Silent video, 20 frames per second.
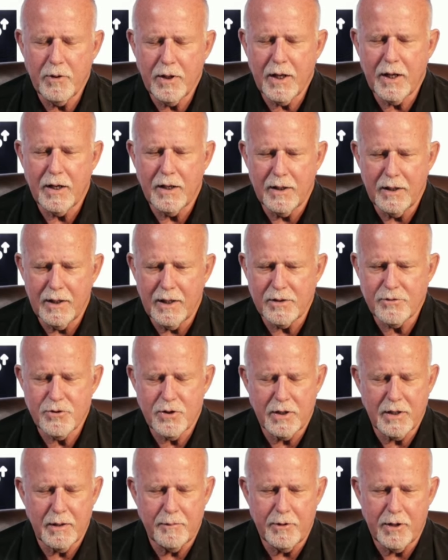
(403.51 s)
We got an
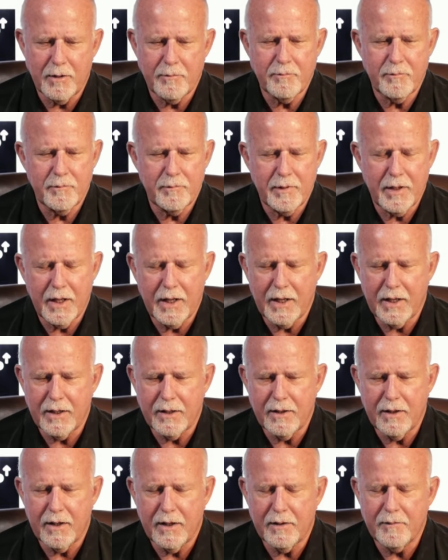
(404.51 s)
election coming up,
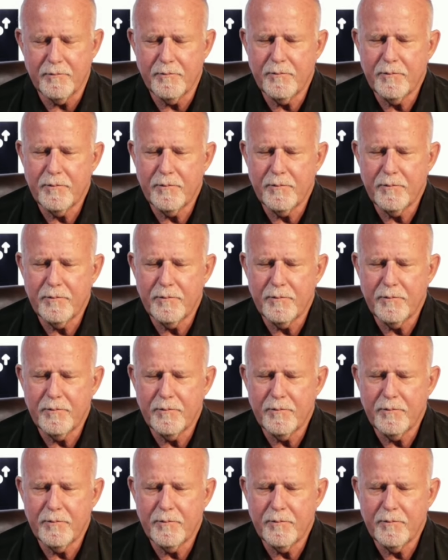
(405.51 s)
and